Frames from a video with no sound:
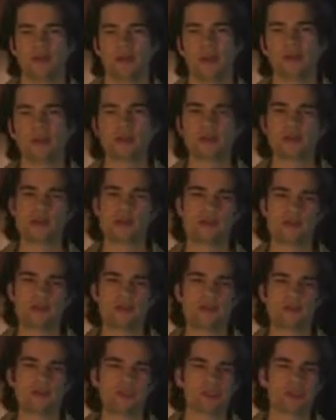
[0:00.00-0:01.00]
Now, most of you
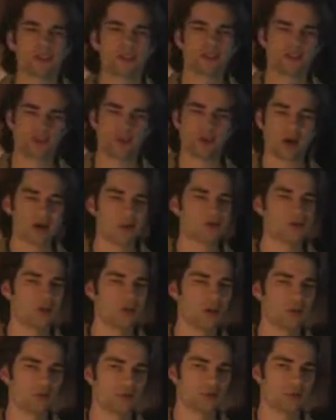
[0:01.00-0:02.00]
think of Intel as a product
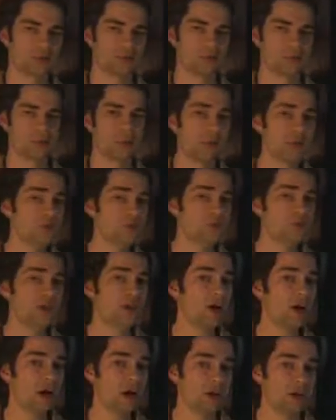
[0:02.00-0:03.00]
development company, which we
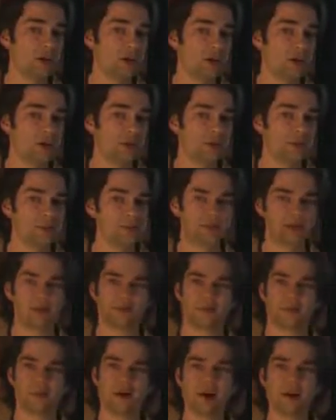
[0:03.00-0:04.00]
are, but there
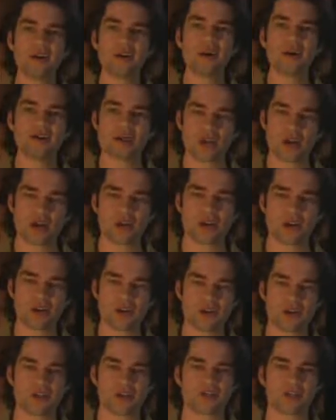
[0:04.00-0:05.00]
are some unsung
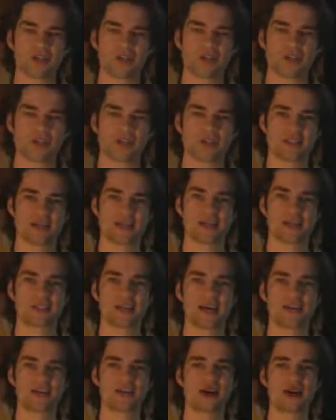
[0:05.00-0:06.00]
heroes within Intel, the
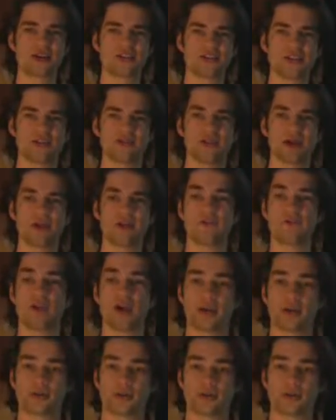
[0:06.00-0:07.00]
technology and
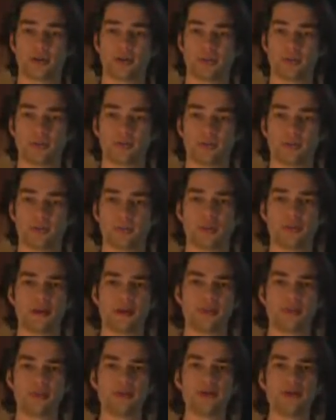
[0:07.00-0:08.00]
manufacturing group.
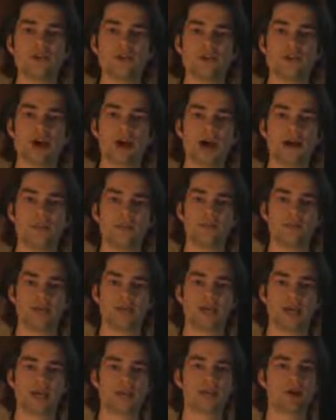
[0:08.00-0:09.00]
Their job is to
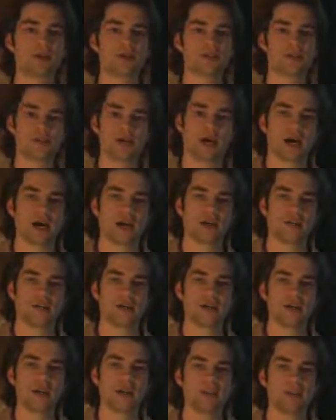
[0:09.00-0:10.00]
take our
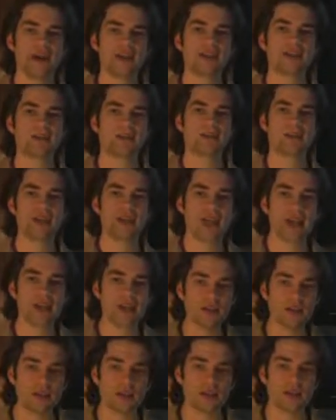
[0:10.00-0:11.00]
designs and make them a
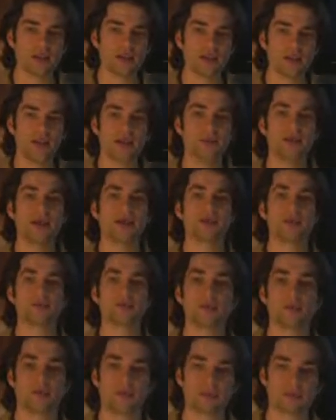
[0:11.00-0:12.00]
reality, and then make
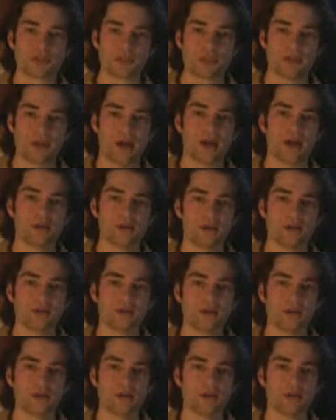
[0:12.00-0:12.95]
them commercially viable.